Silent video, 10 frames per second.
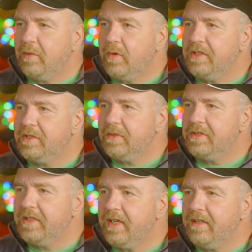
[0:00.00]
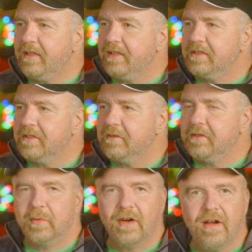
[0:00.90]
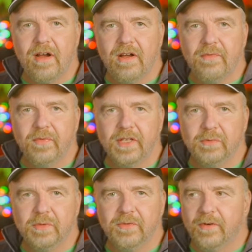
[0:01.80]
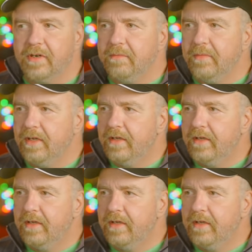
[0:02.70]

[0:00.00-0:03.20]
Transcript: 1s were set and the 0s were off, this would form